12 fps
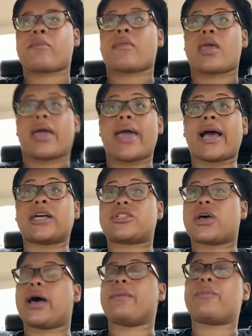yeah,
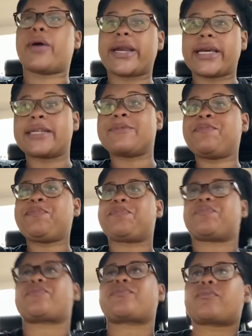so I'm ready.
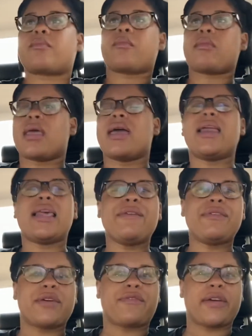And
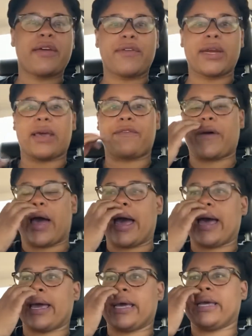even if even if
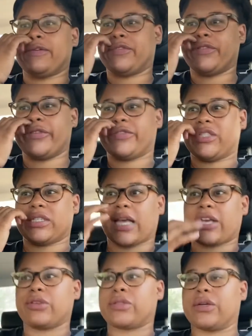I if, if she's
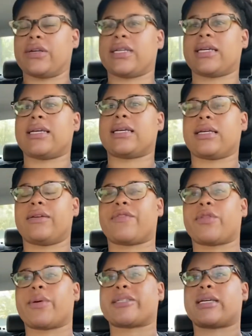like you still need to eat clean for
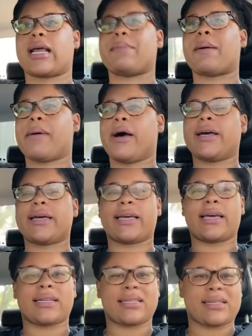the rest of the day, maybe I'll
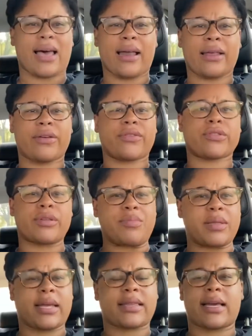get a salad or
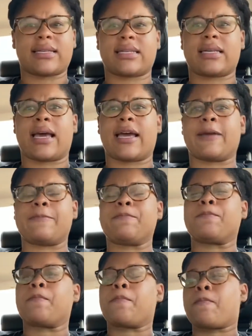something like that tonight.
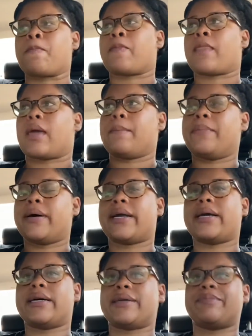But
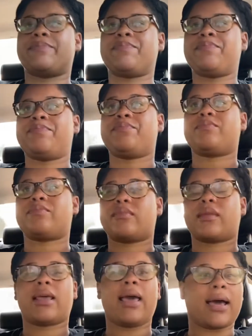
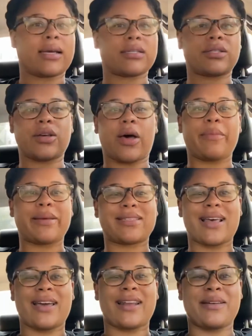um, yeah, so I'm
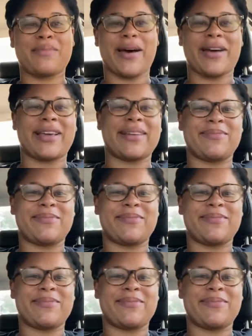excited about it.